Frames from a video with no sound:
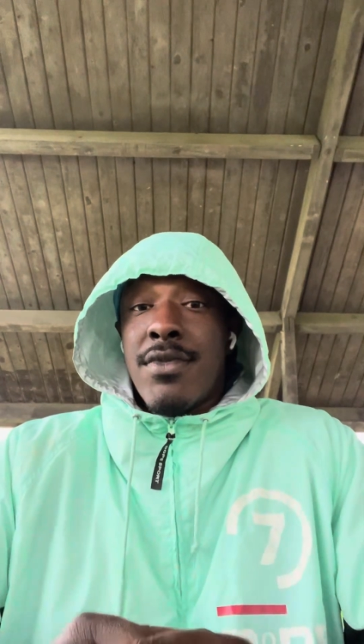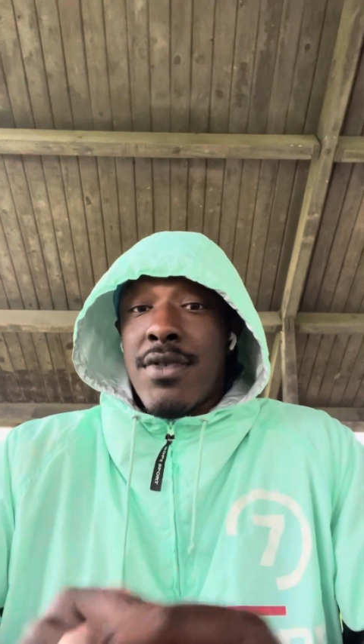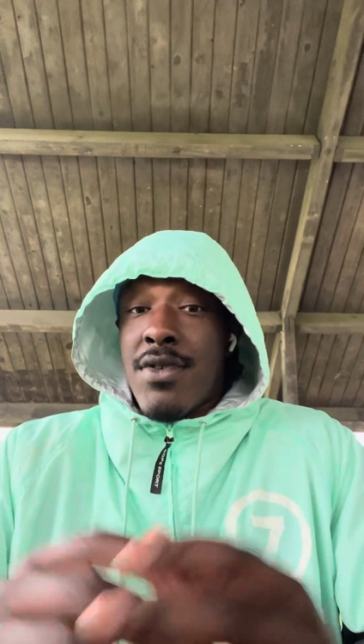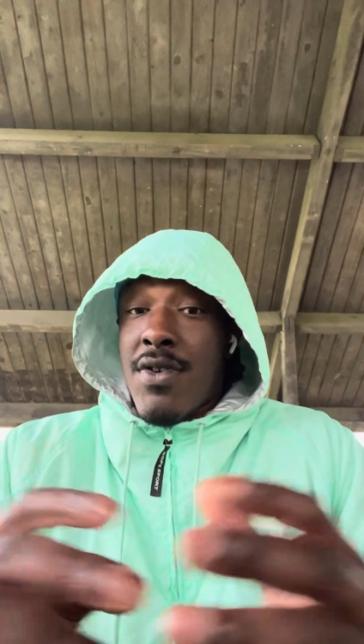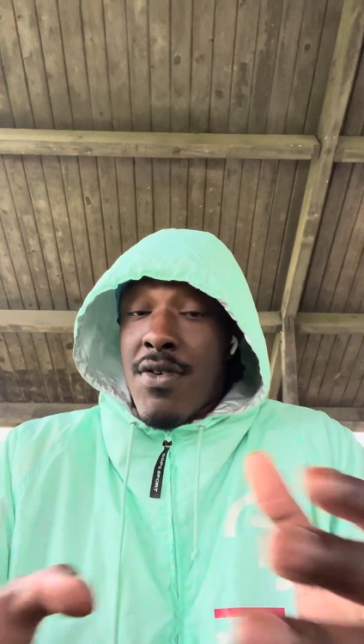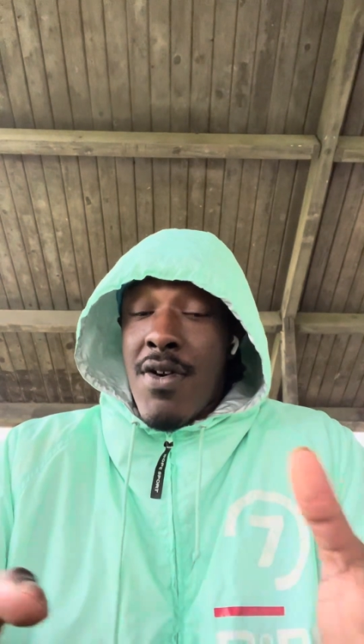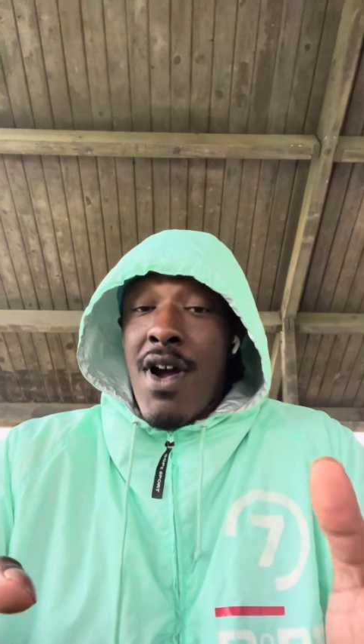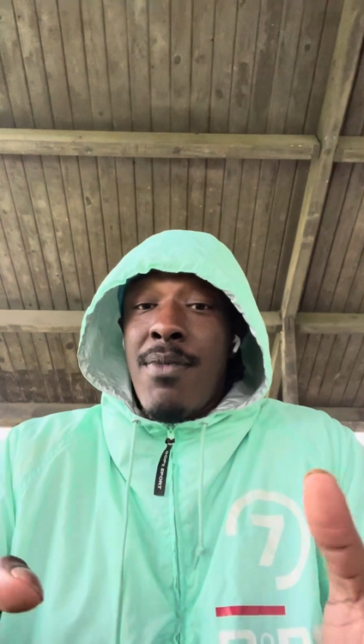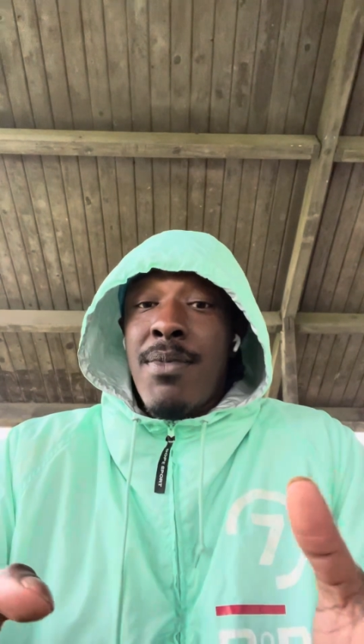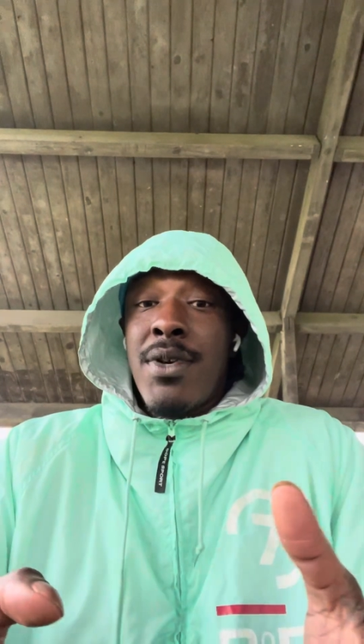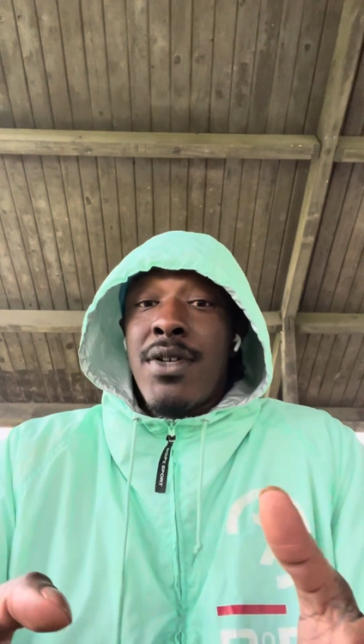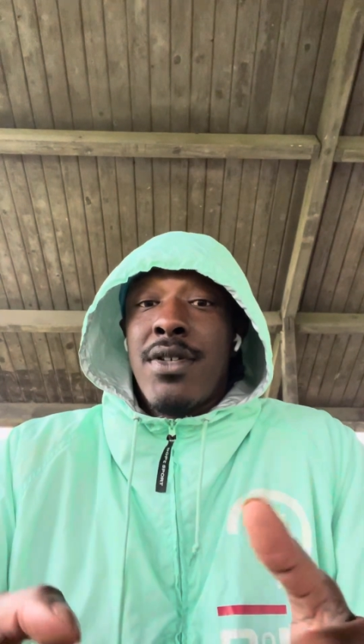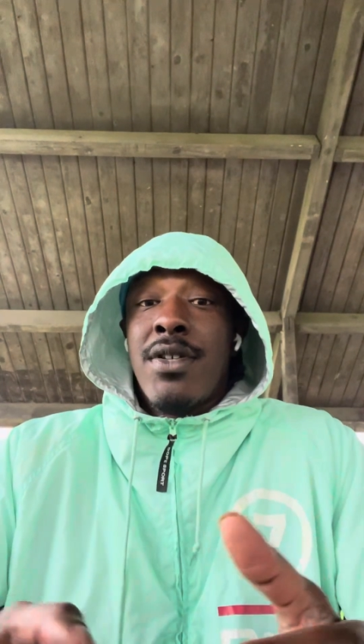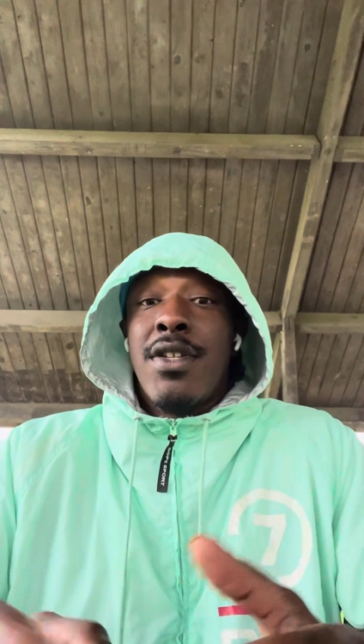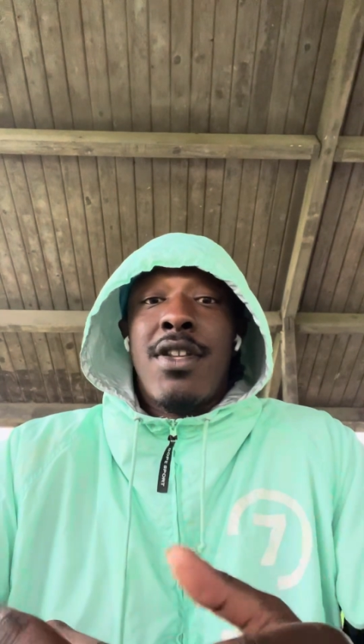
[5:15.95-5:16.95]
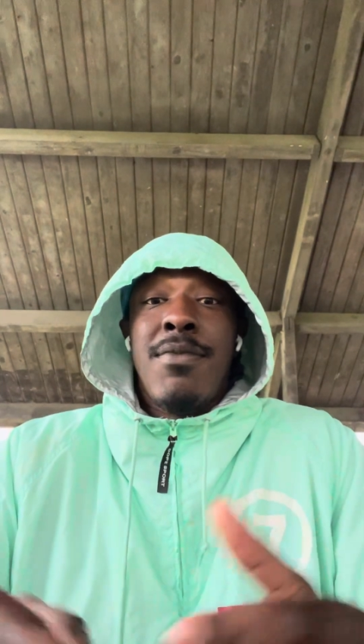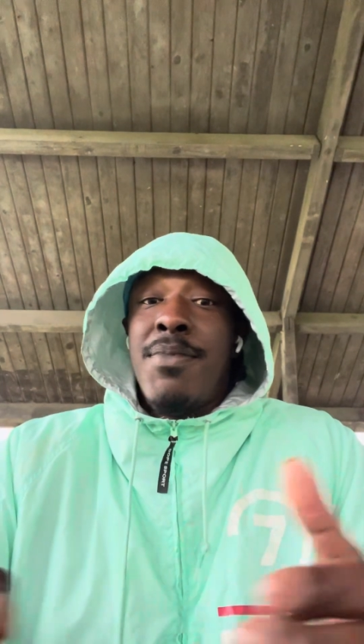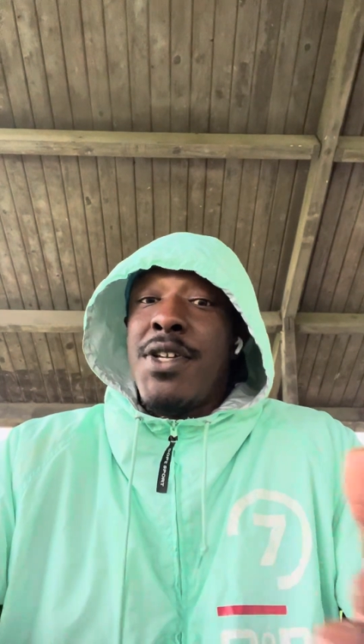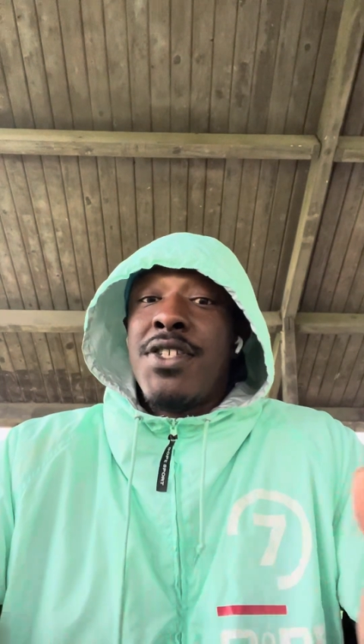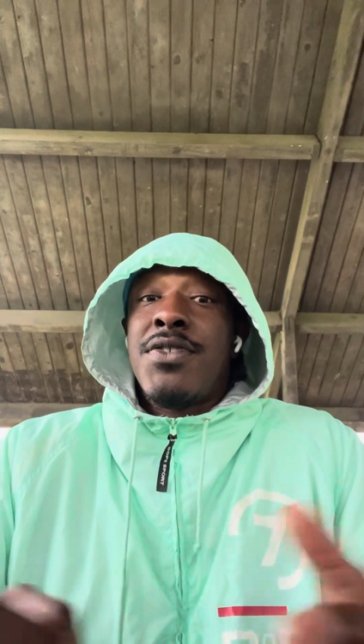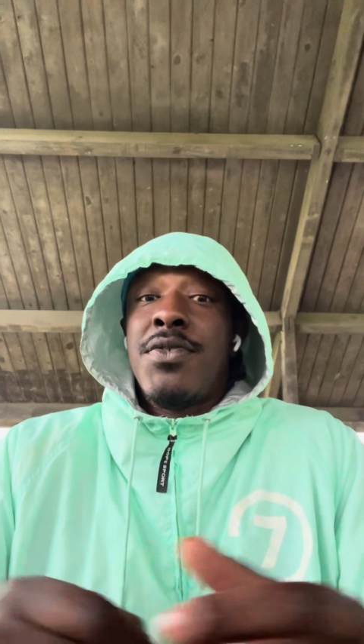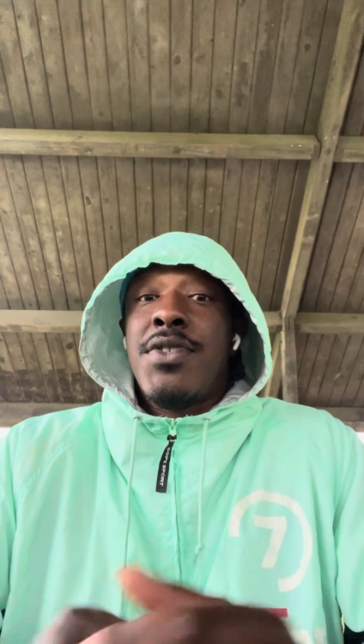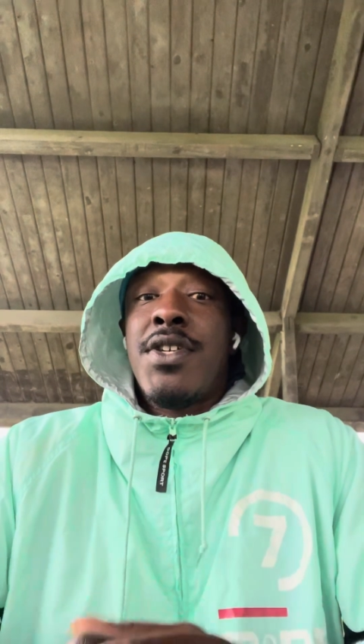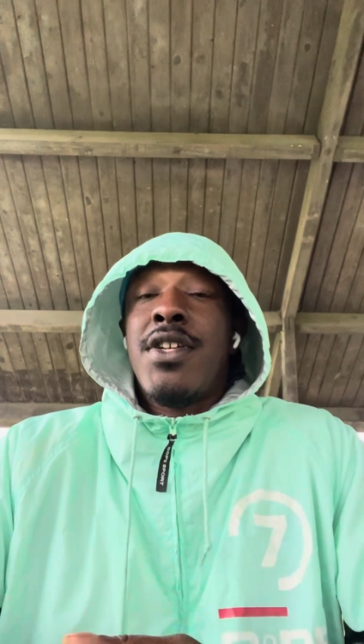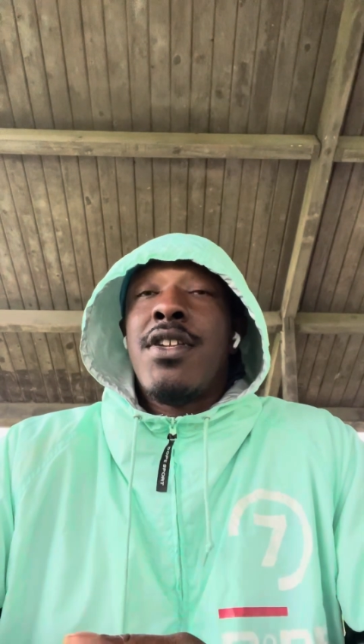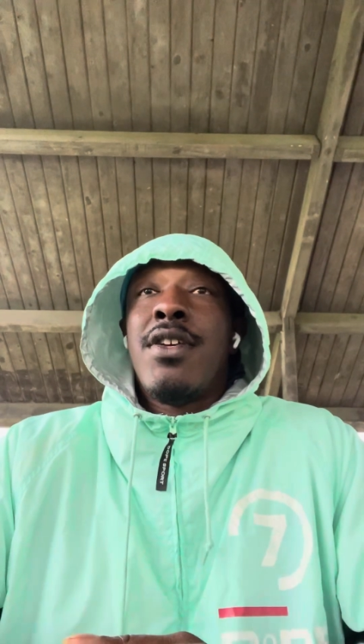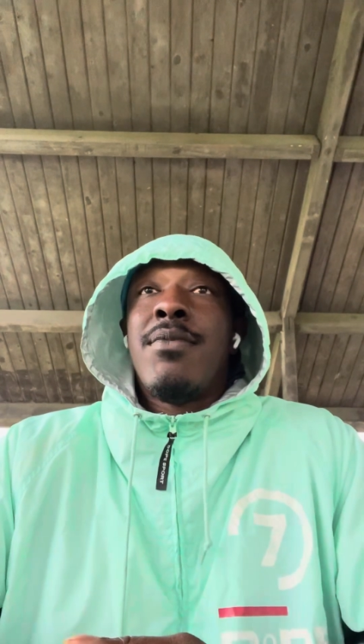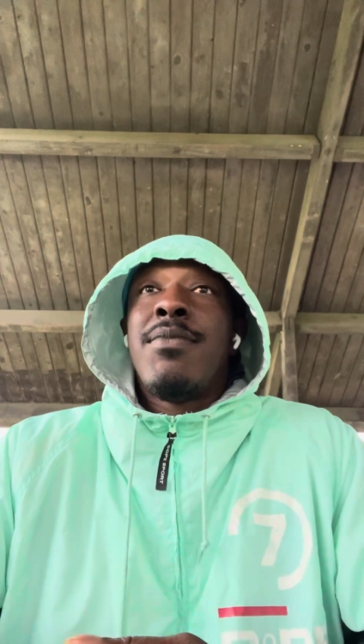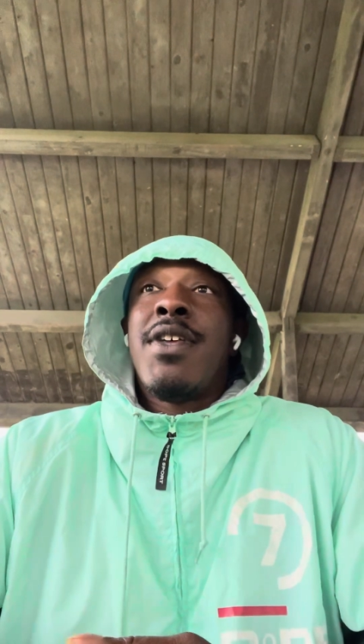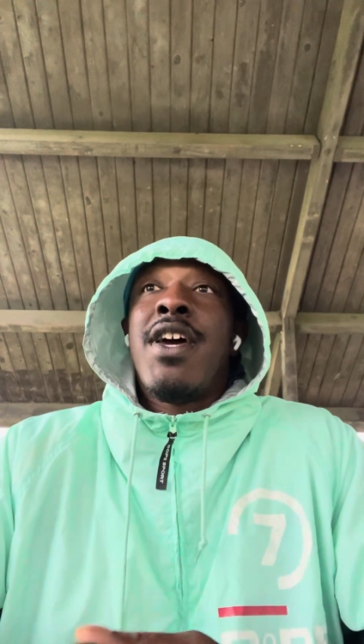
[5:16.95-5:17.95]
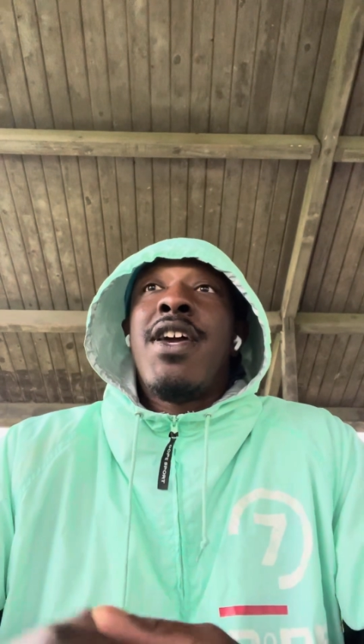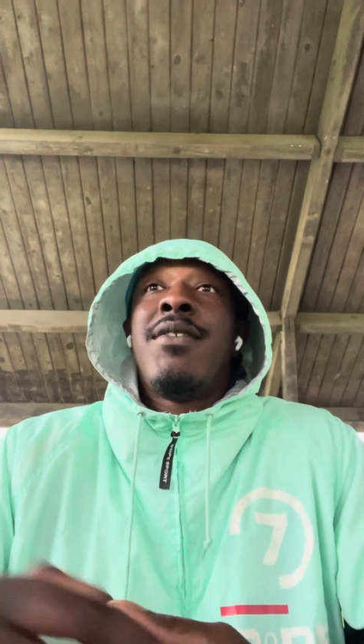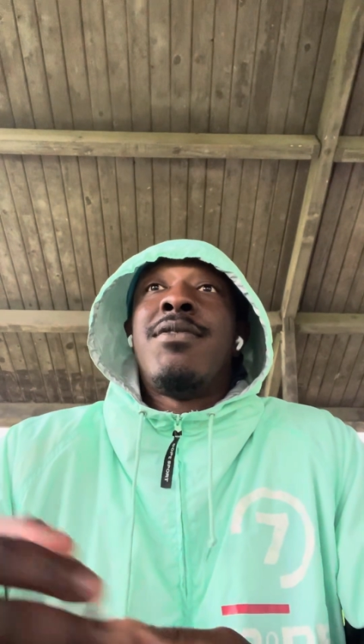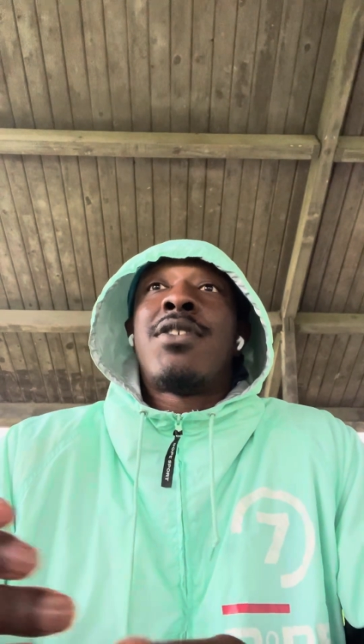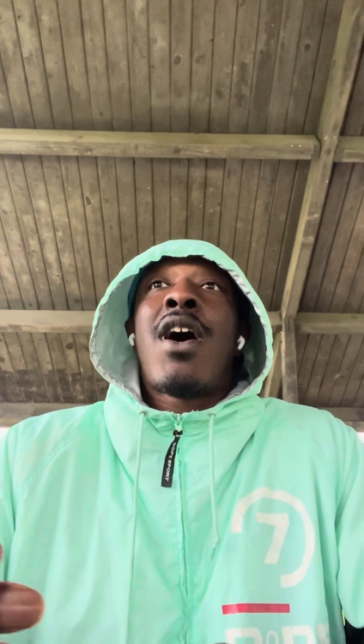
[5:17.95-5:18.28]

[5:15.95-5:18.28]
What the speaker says: Kurama, the beast within him that he was